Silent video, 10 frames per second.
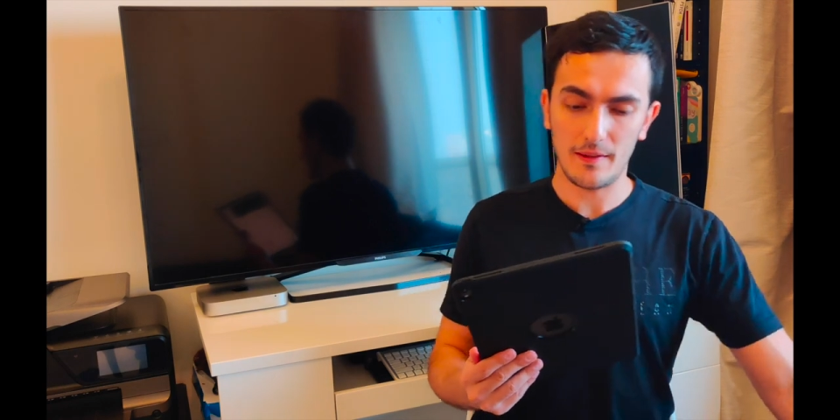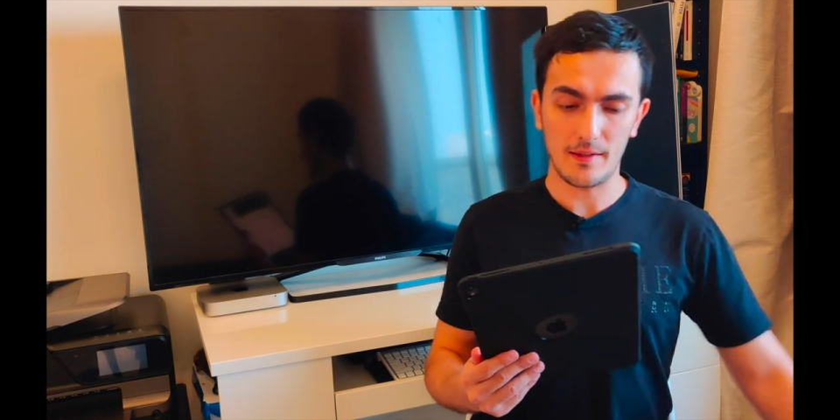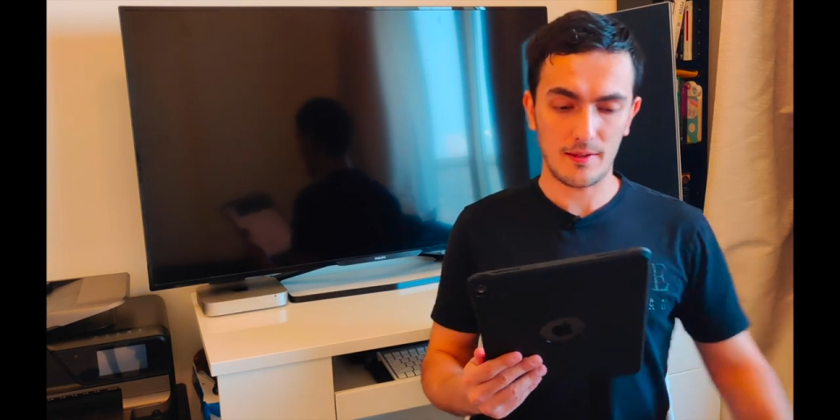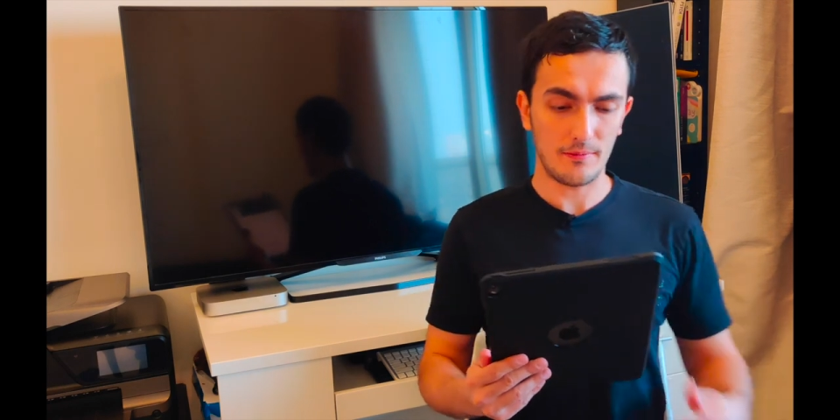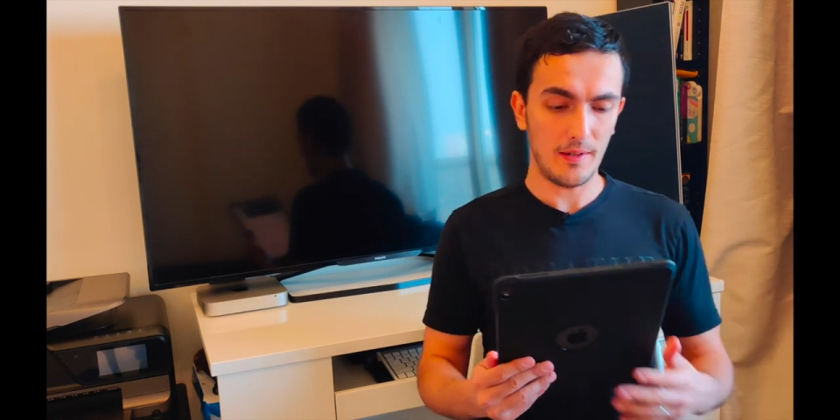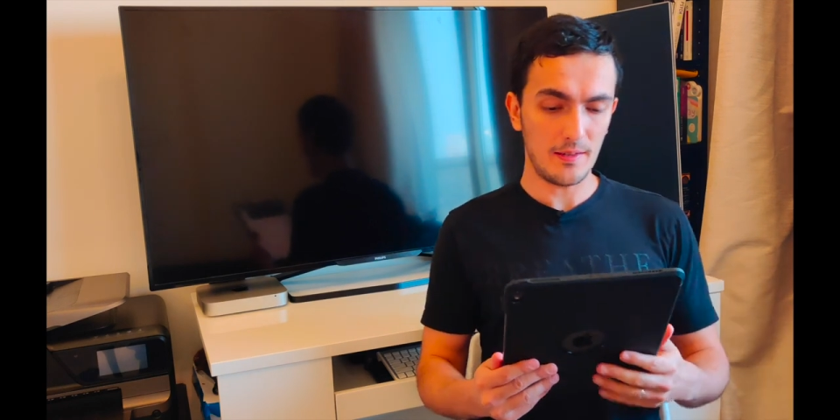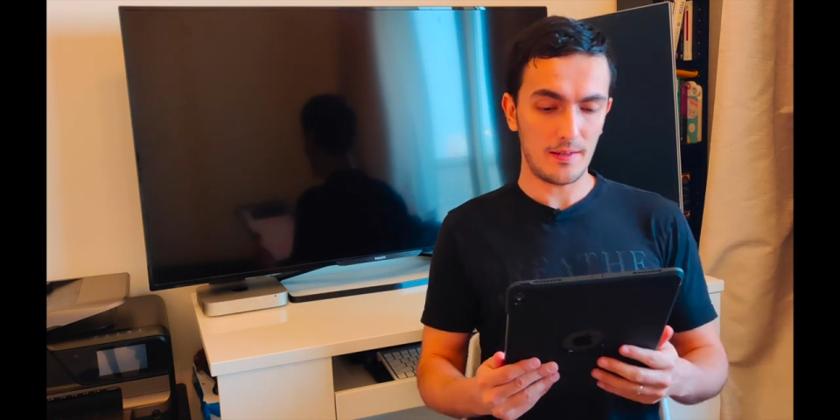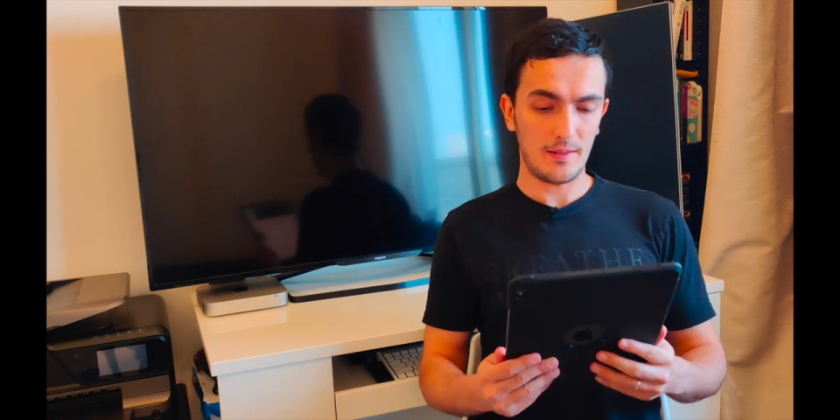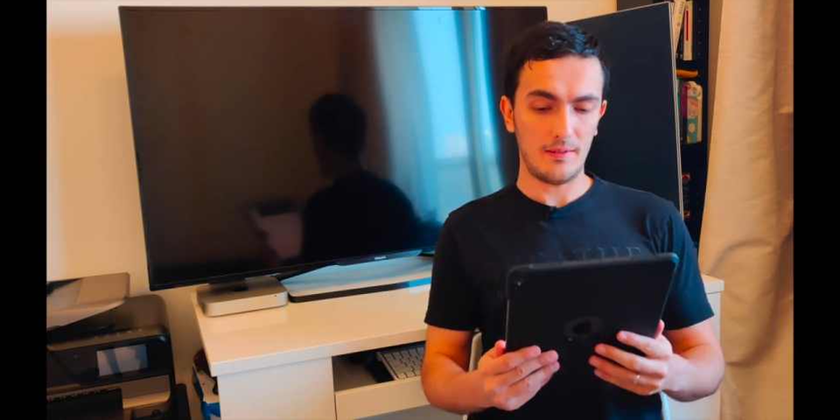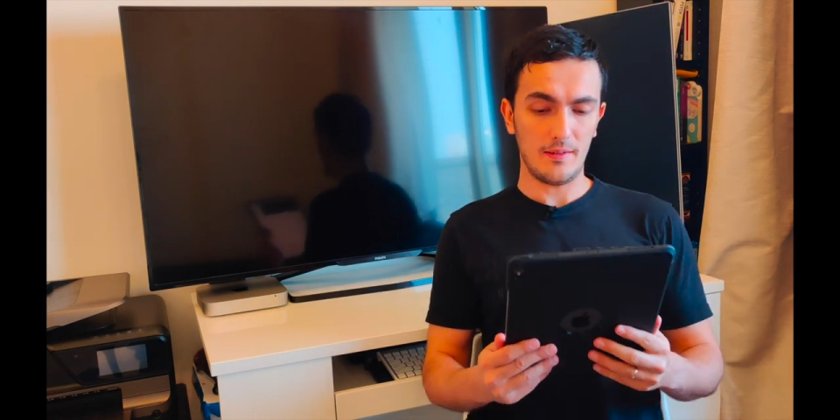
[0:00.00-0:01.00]
the
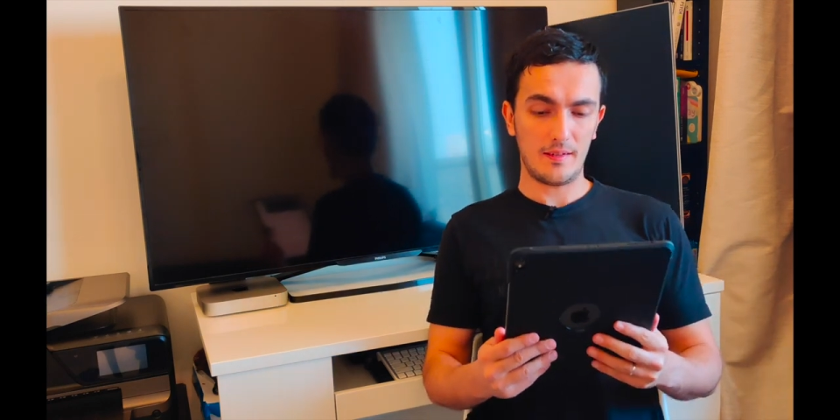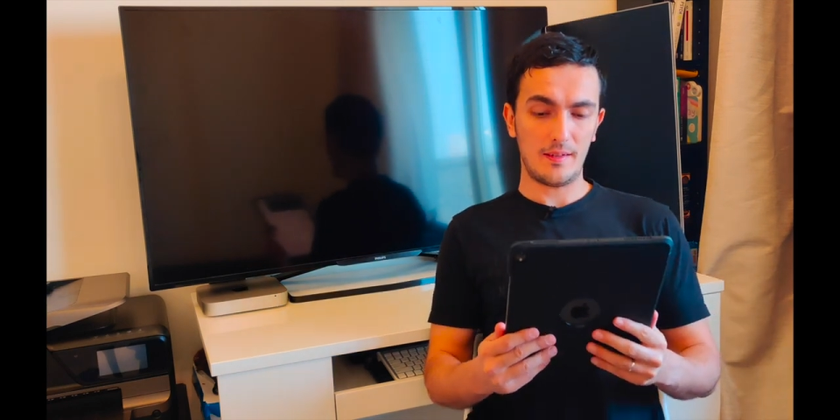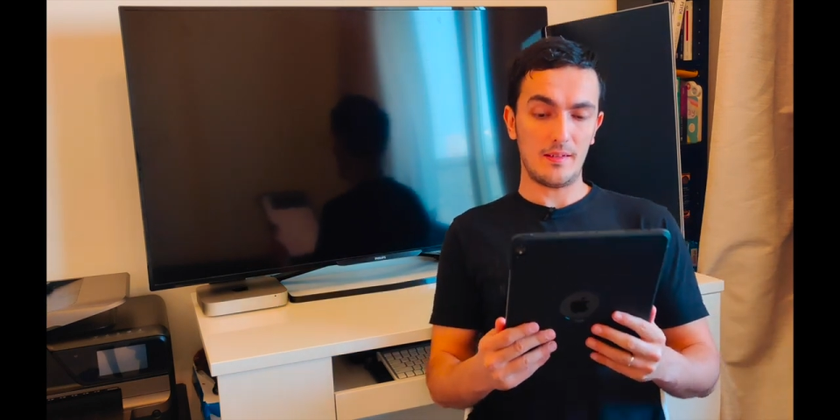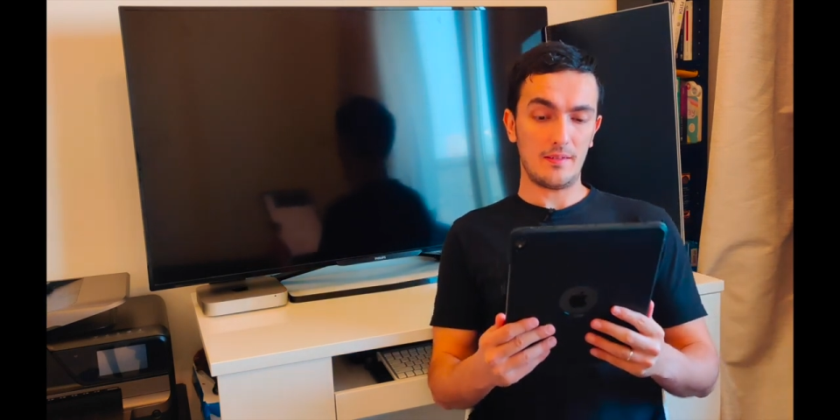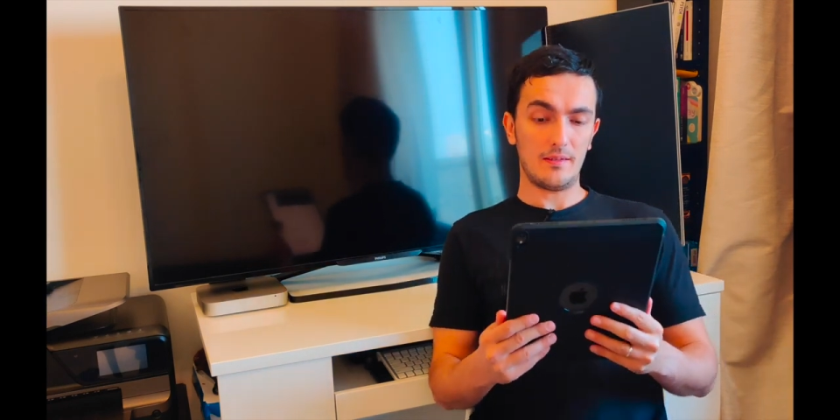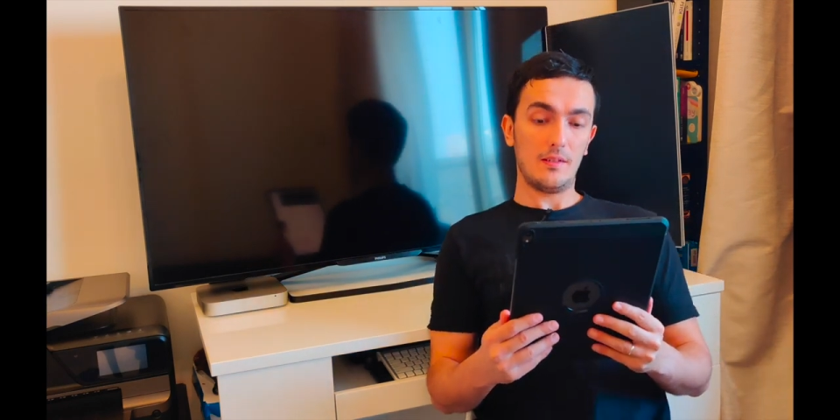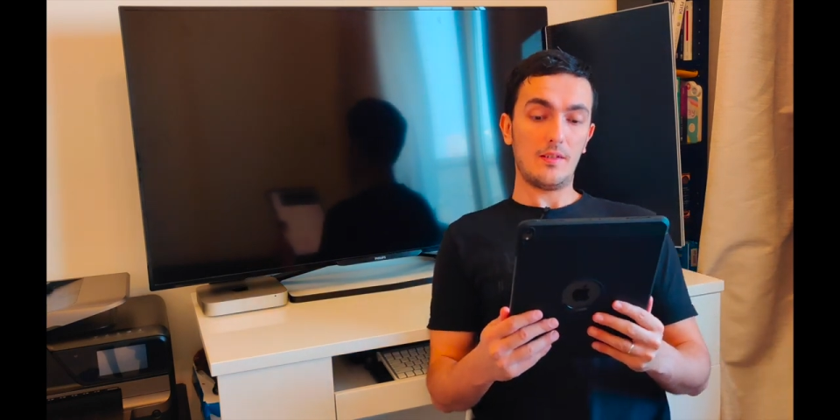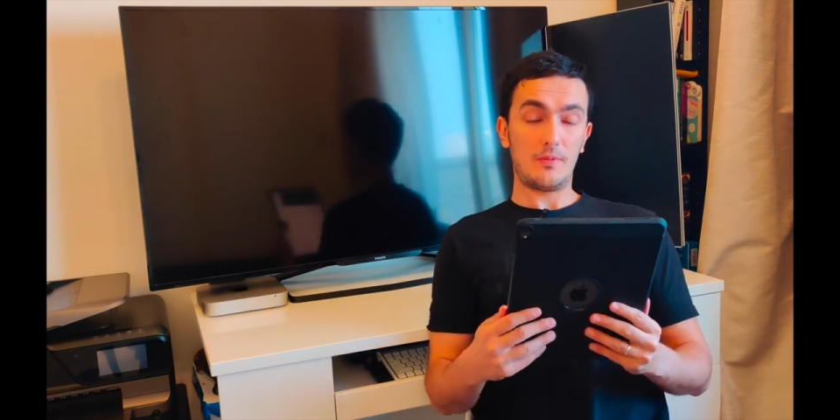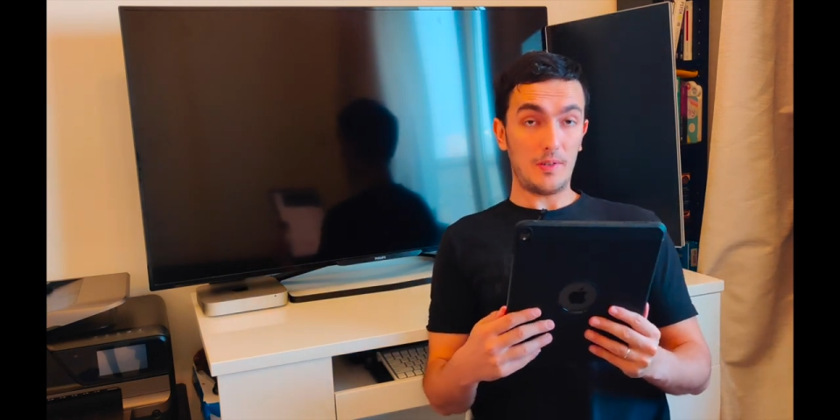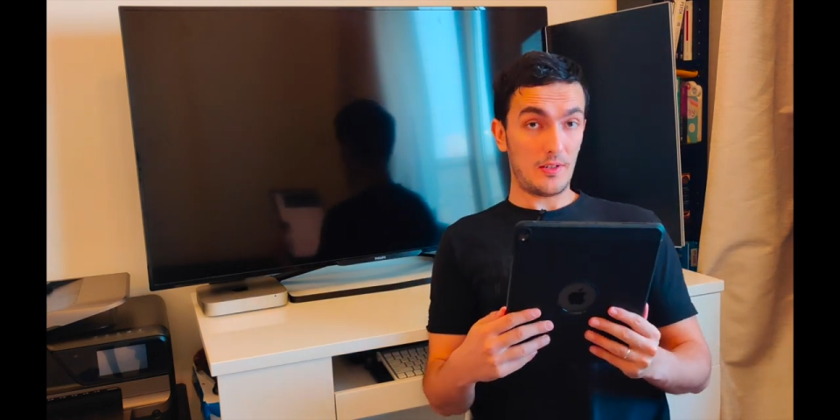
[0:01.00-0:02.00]
switch to the scissor
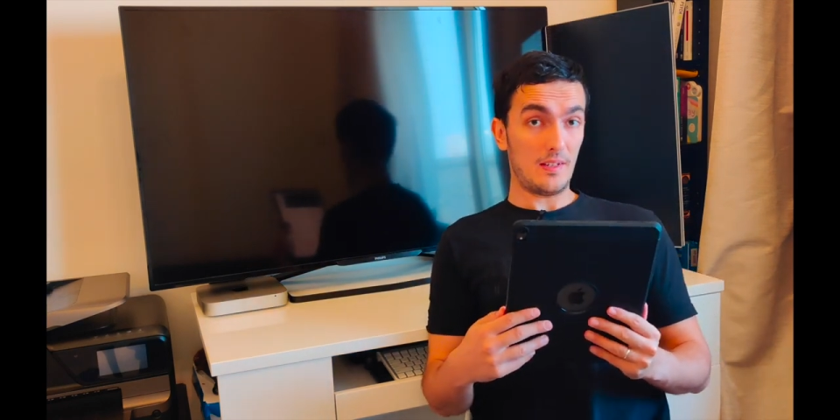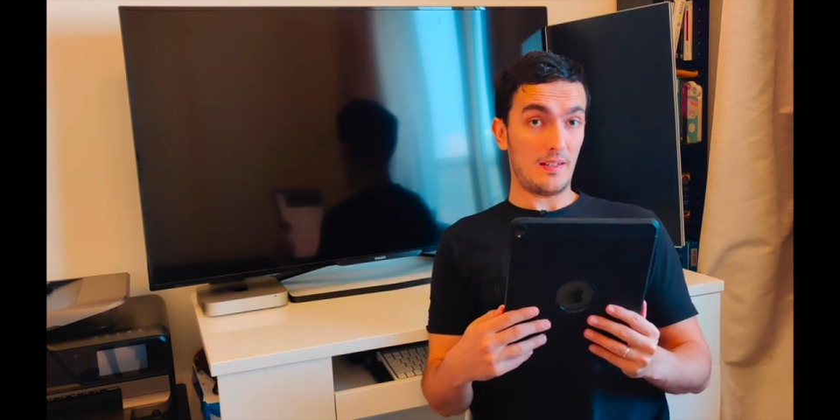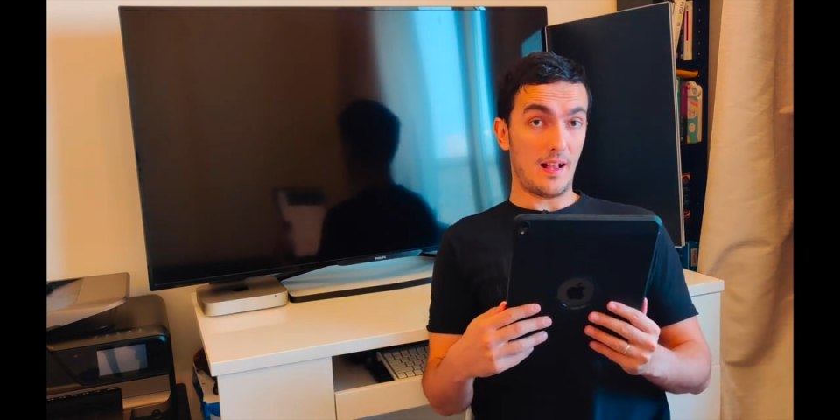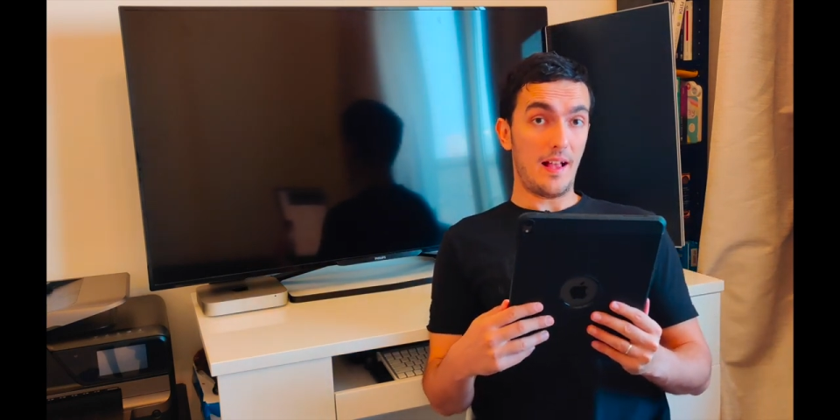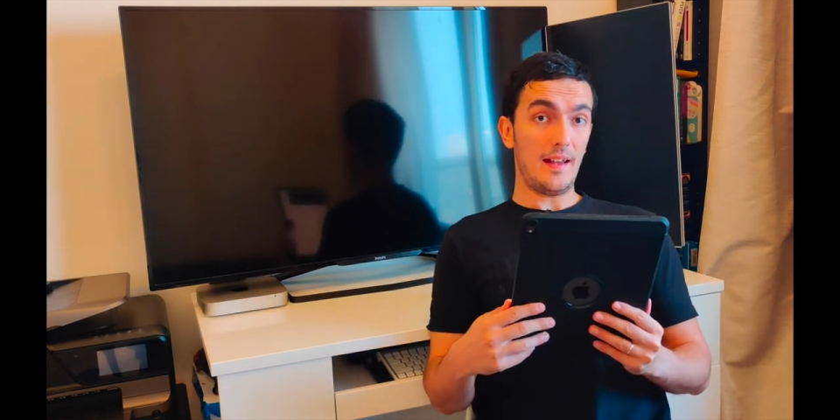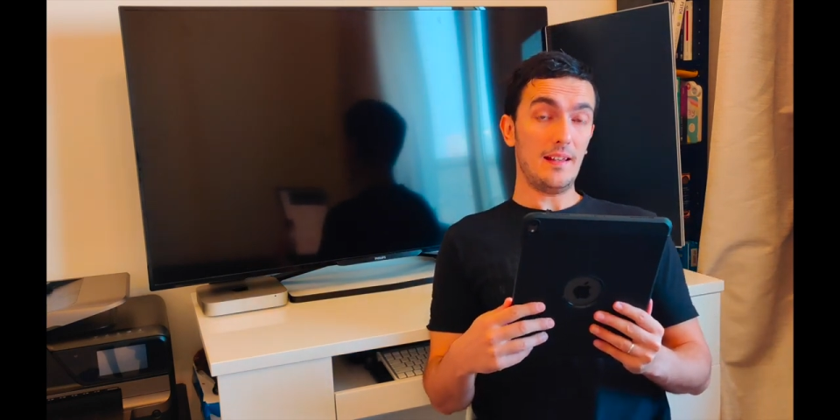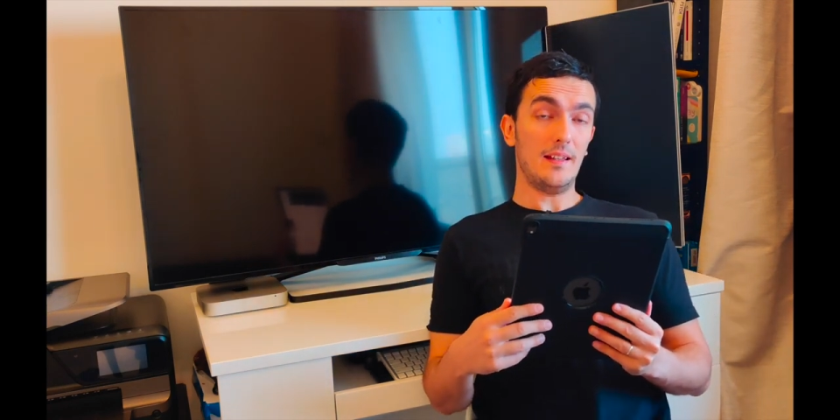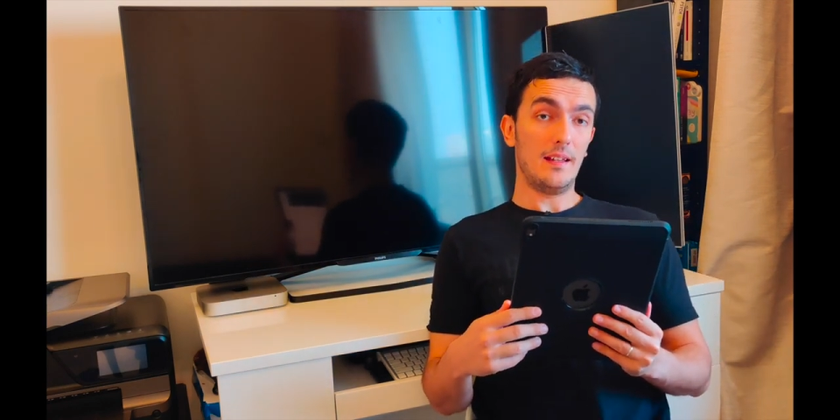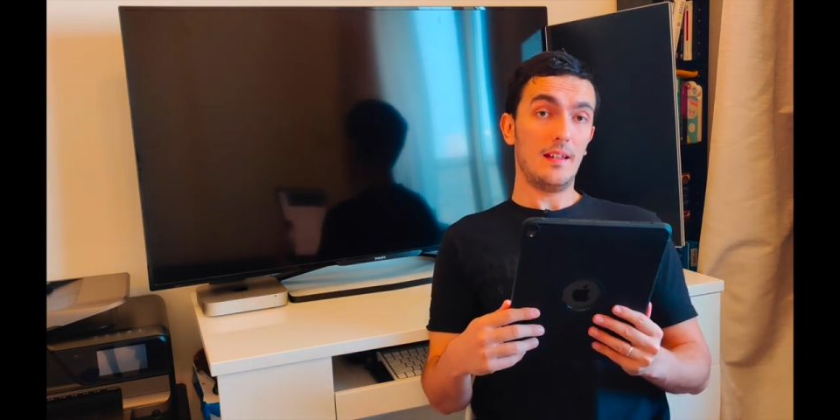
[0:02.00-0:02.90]
switch design,